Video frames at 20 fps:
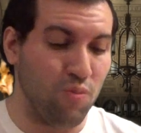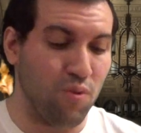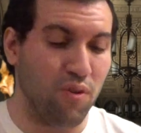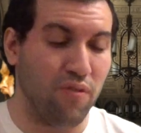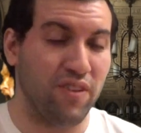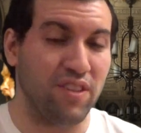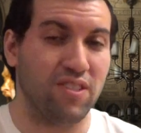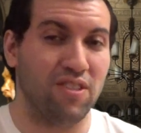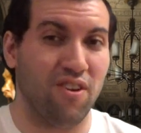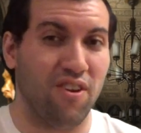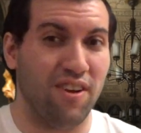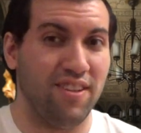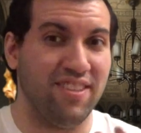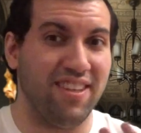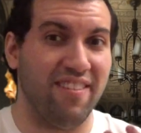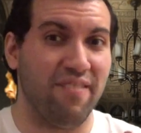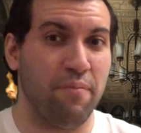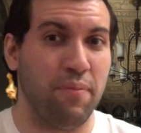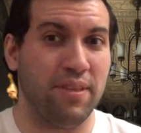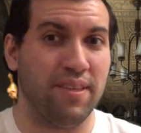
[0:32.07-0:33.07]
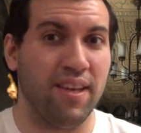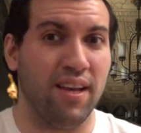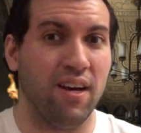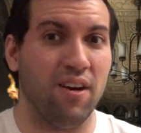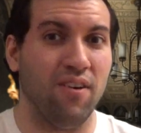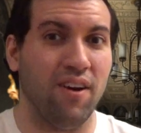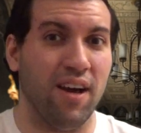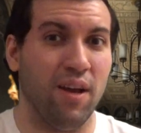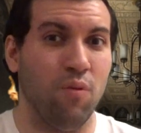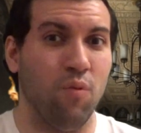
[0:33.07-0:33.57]
movies starring Dev
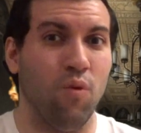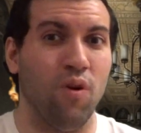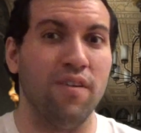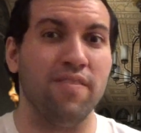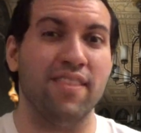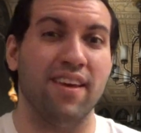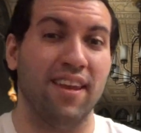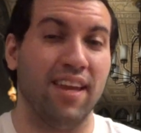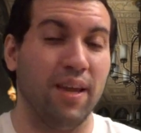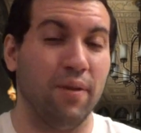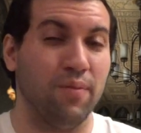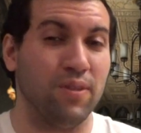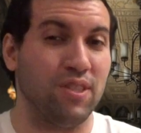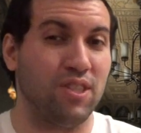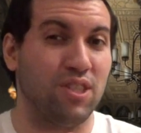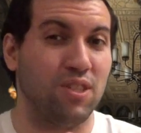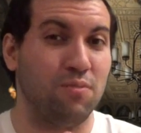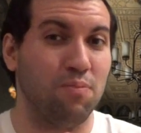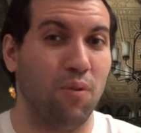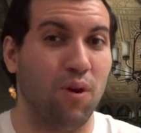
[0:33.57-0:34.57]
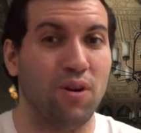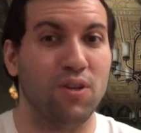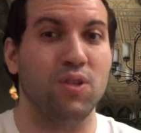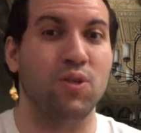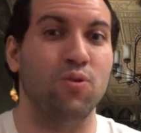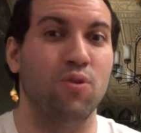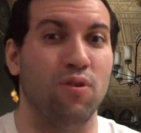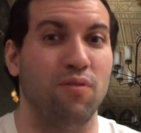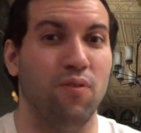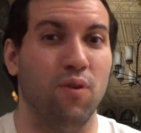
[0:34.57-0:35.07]
Patel, and one that he was smart
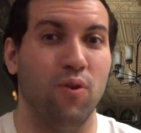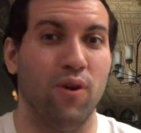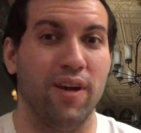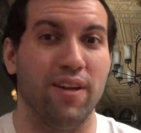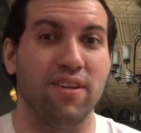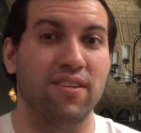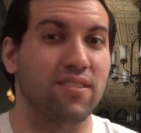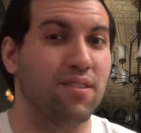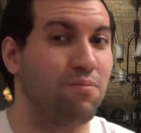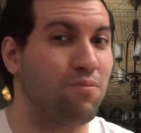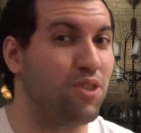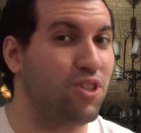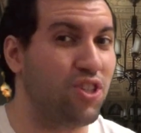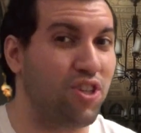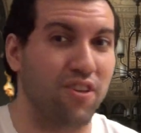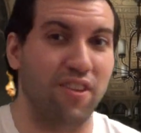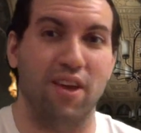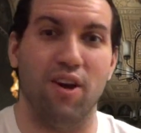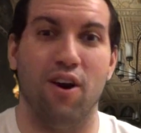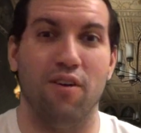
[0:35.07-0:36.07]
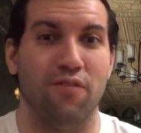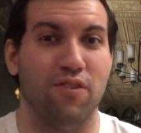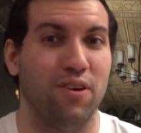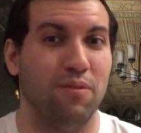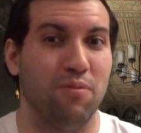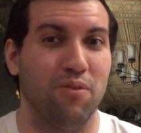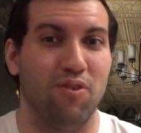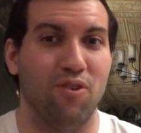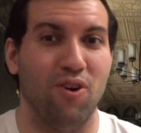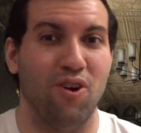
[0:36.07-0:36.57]
to avoid. I'm sure they offered
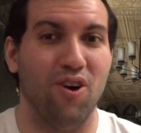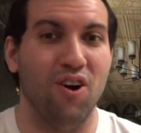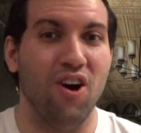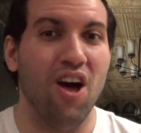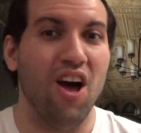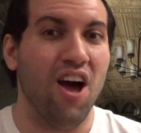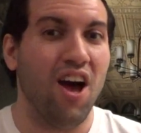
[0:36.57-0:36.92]
him a role.